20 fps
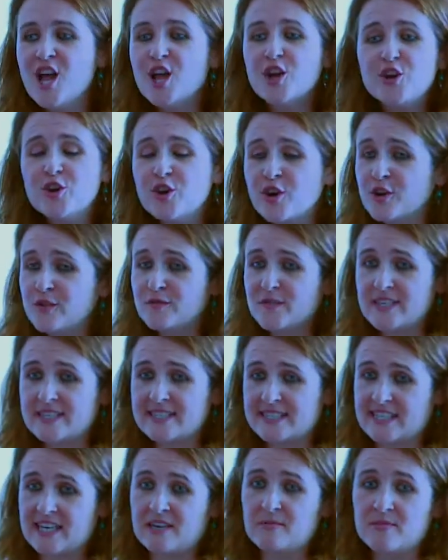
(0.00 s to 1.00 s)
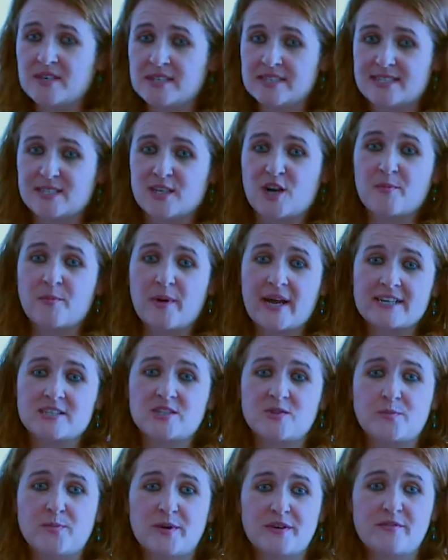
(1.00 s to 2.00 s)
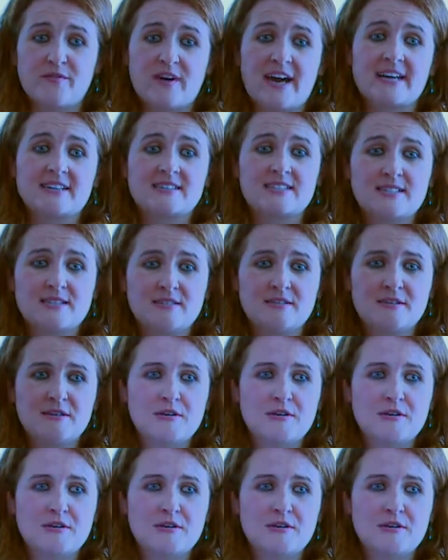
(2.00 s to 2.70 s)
None of these statements are backed up by facts.